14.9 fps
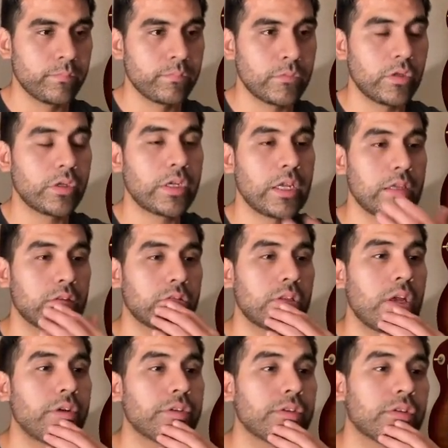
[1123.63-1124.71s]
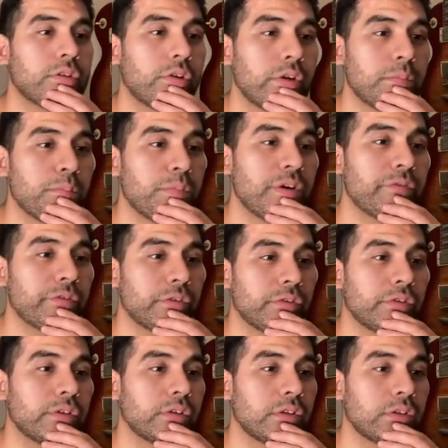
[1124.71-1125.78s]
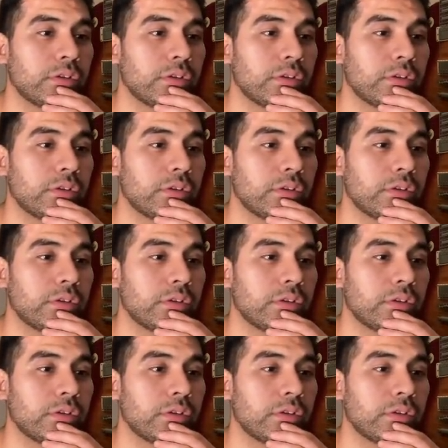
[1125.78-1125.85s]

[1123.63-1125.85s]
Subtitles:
Okay, so now it's throwing buffers,